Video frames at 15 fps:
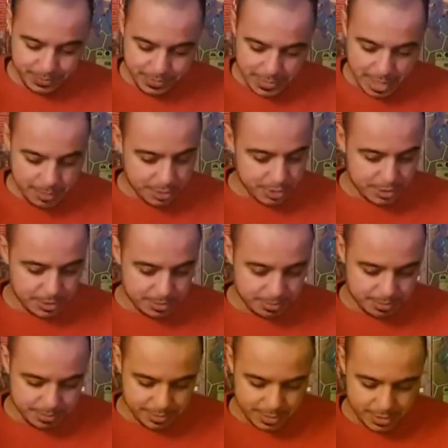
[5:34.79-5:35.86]
I mean,
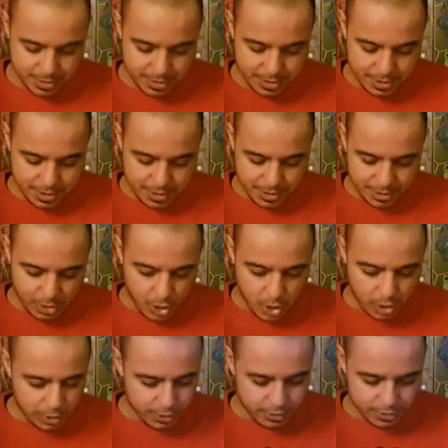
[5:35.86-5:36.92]

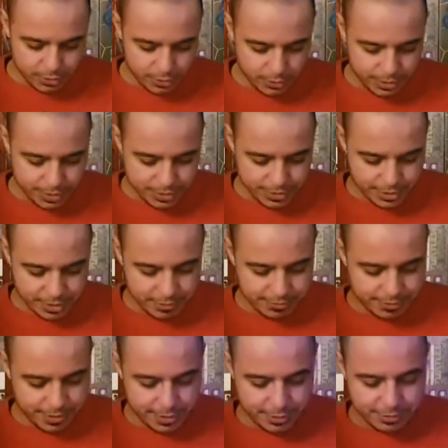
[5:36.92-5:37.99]
all the stories are
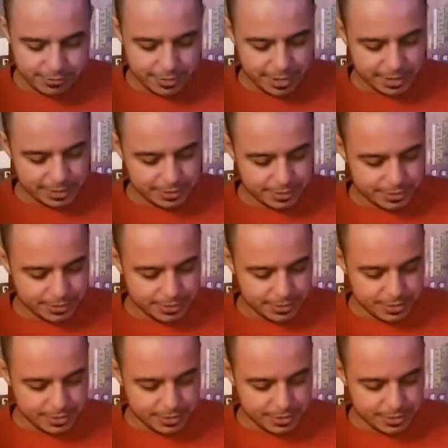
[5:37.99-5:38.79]
very violent,